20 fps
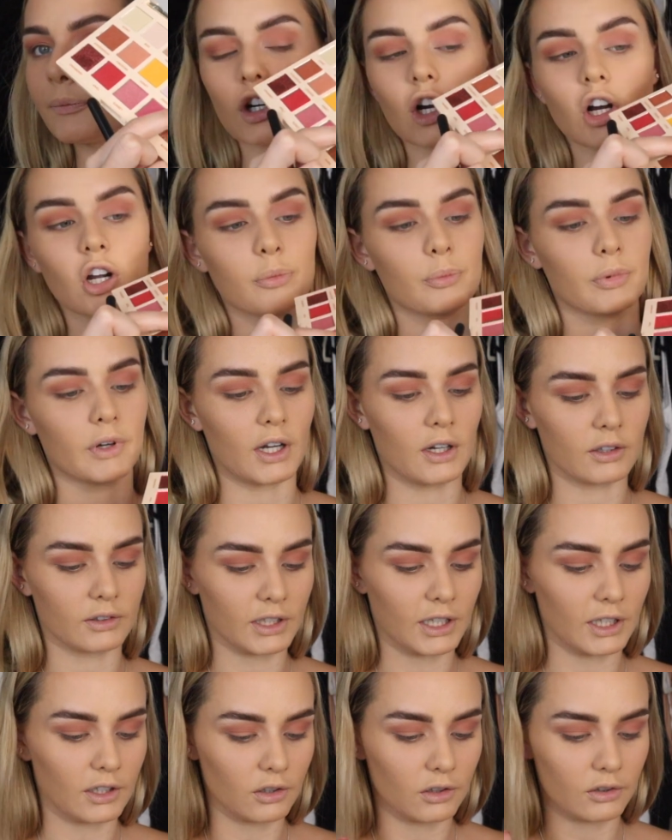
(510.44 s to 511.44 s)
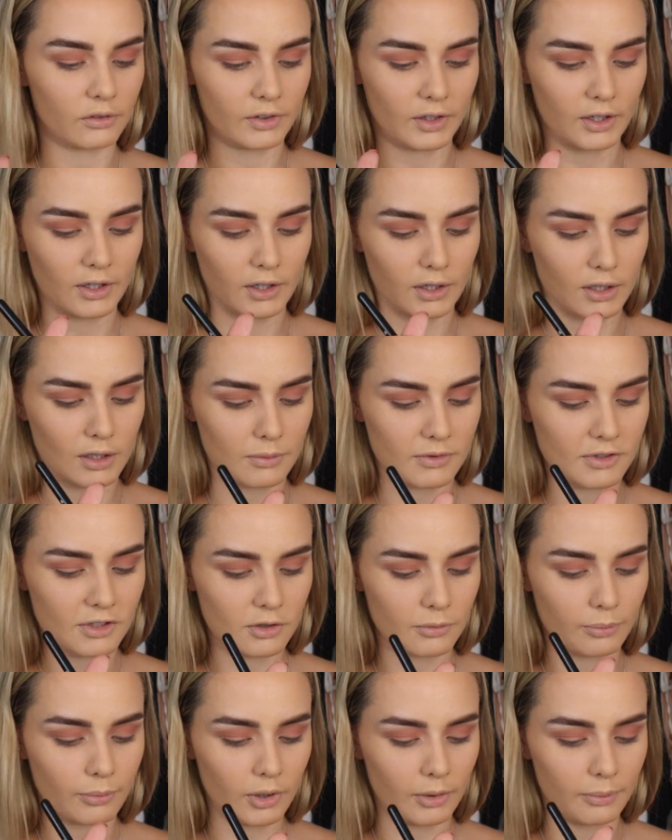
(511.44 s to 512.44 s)
dark brown color over here. I'm just
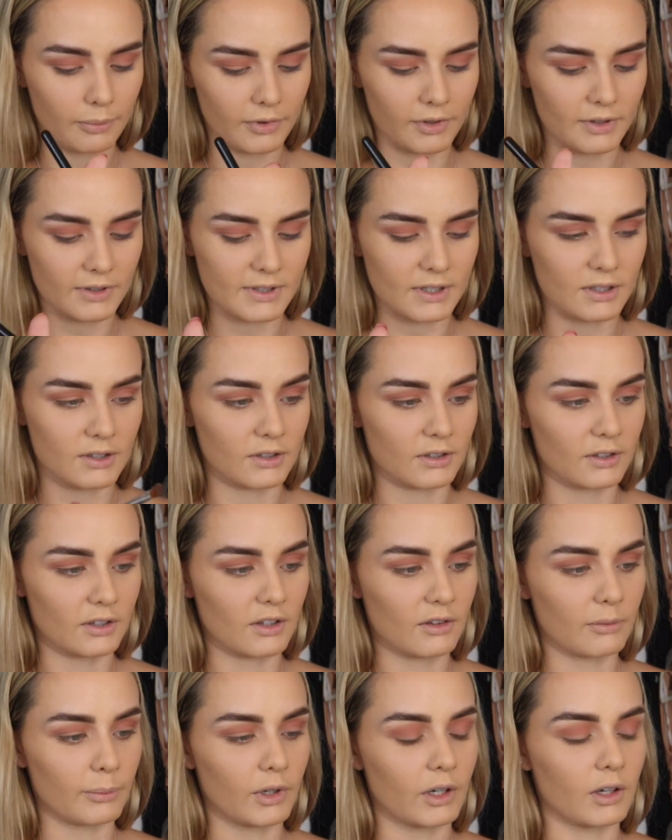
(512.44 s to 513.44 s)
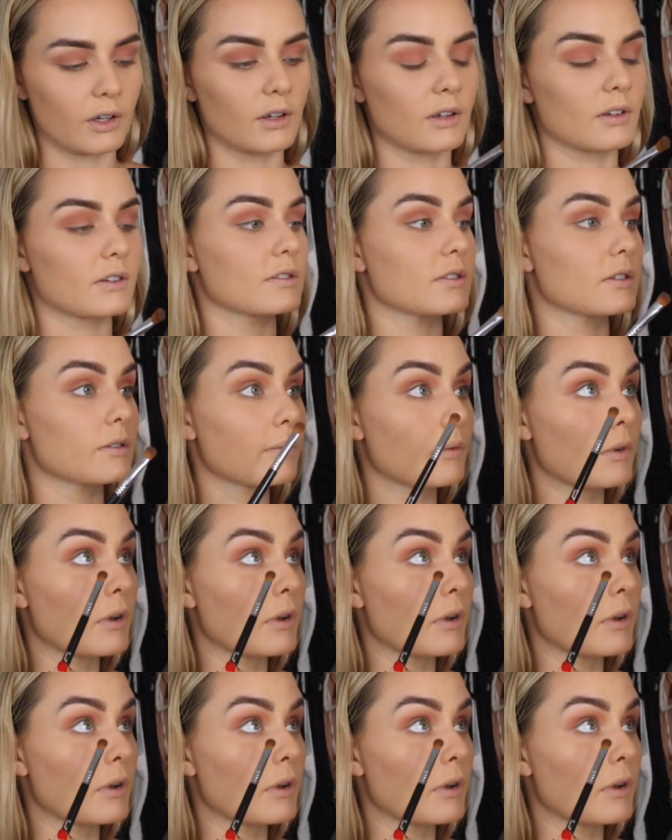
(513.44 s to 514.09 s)
gonna pop this underneath my eyes.